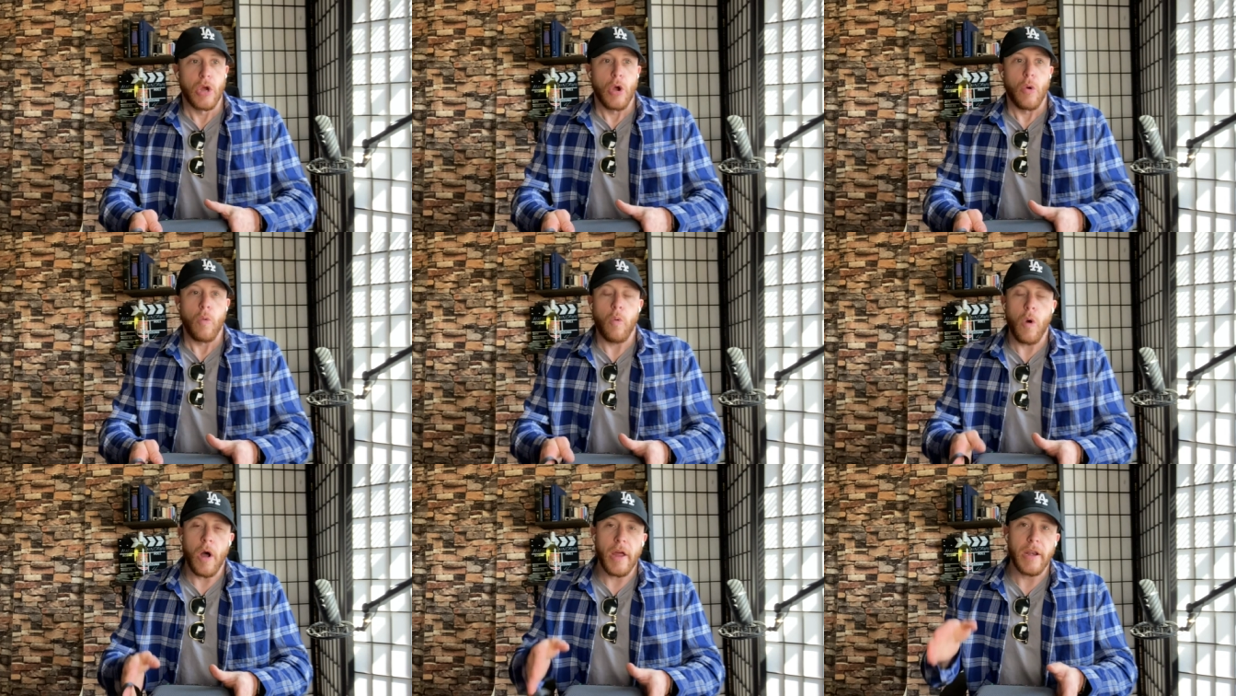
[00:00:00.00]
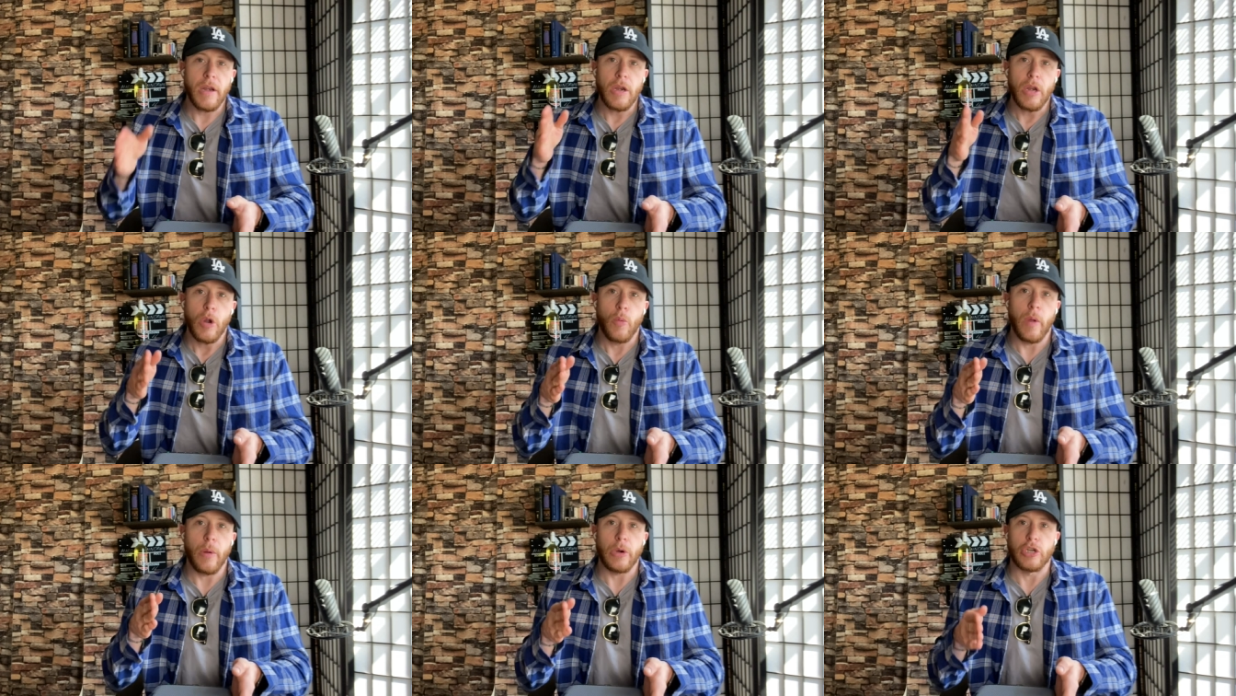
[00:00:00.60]
One,
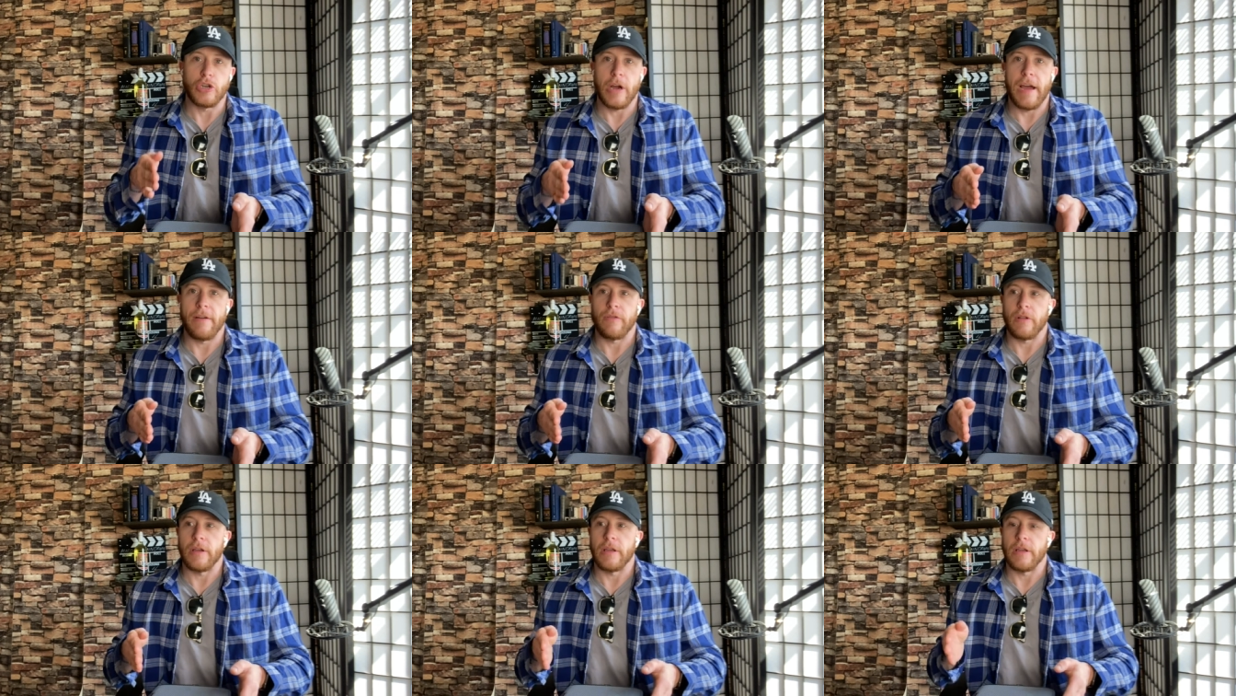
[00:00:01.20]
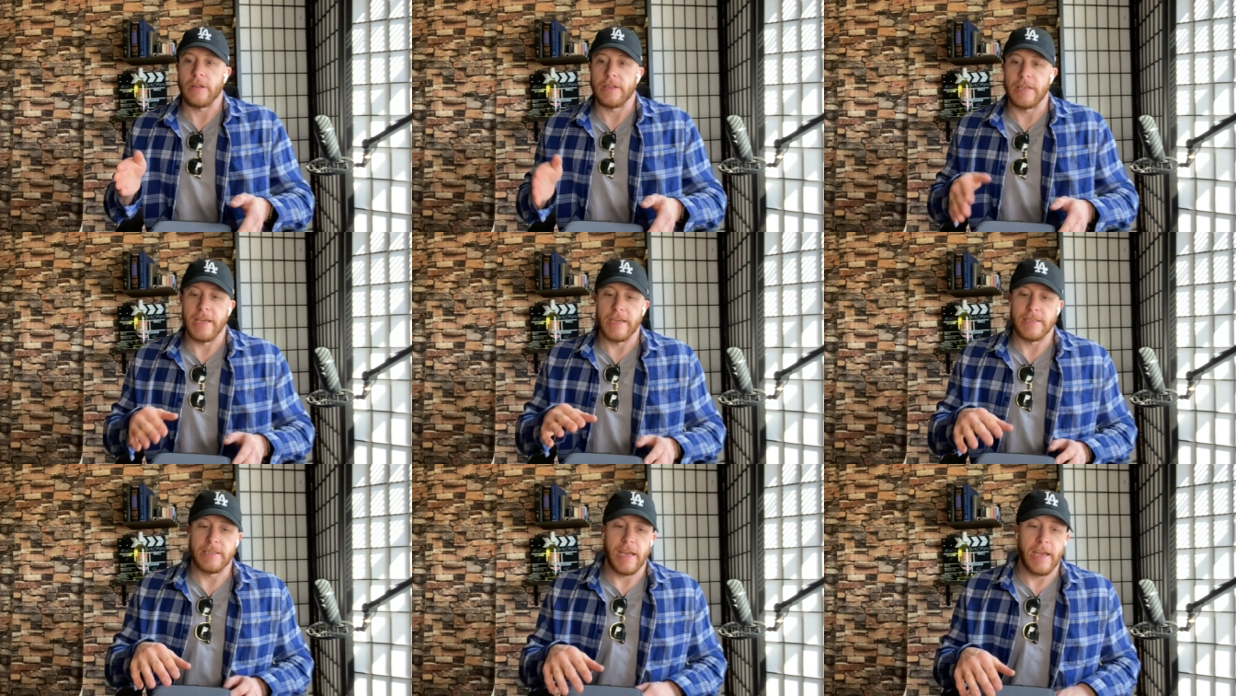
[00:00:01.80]
we were traveling
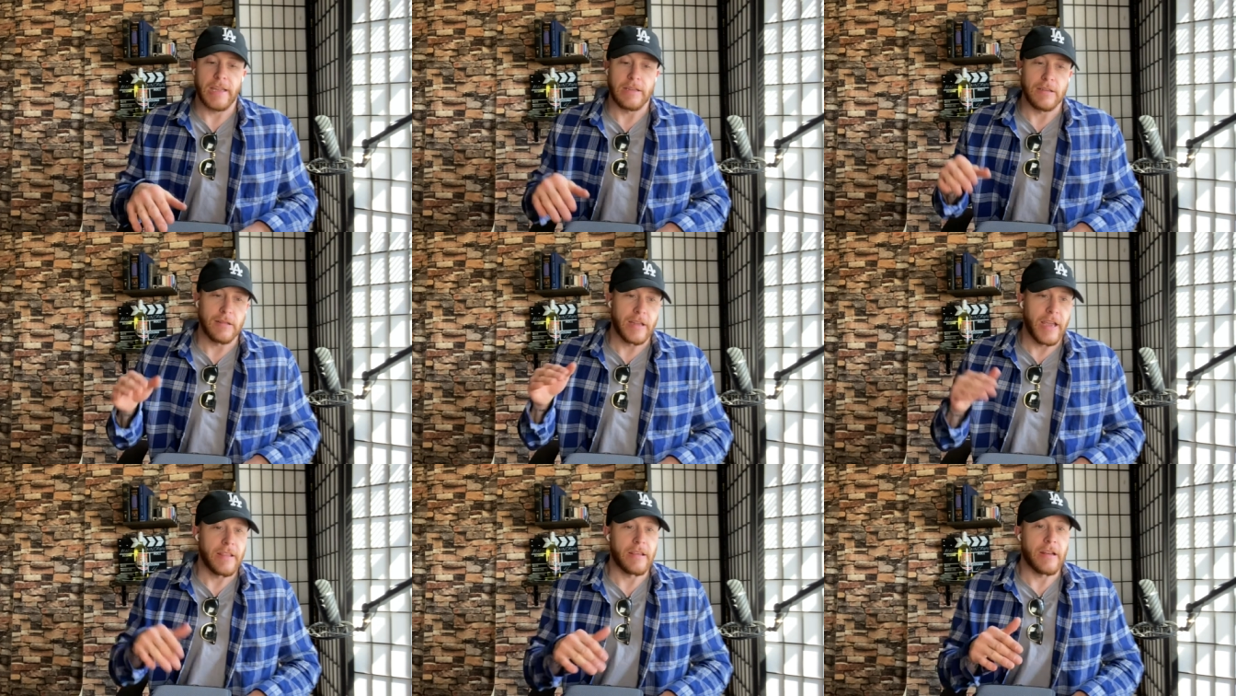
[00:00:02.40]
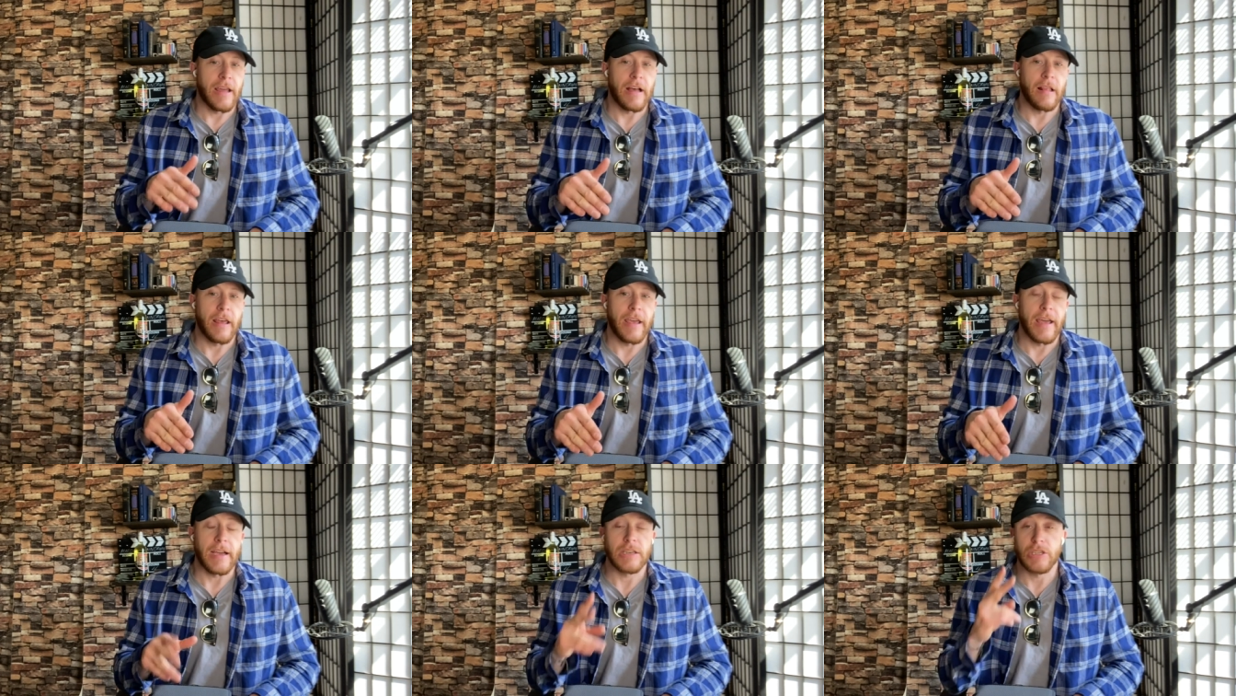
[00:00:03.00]
TSA to land in
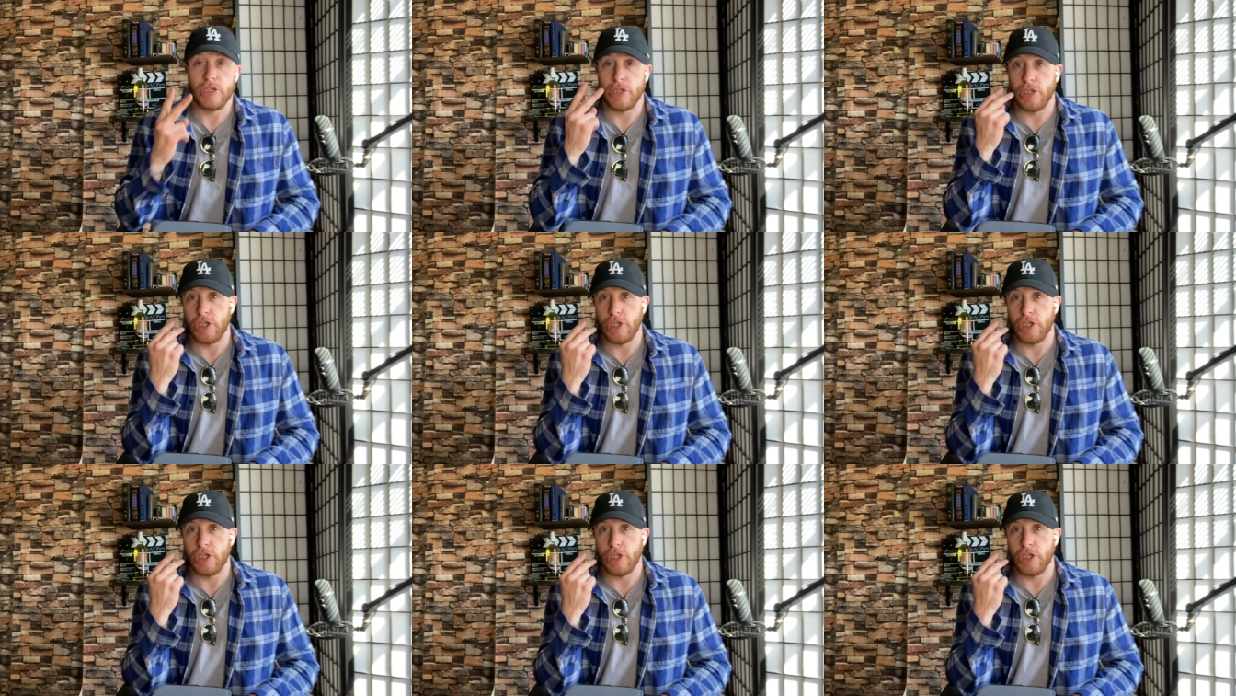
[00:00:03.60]
LAX.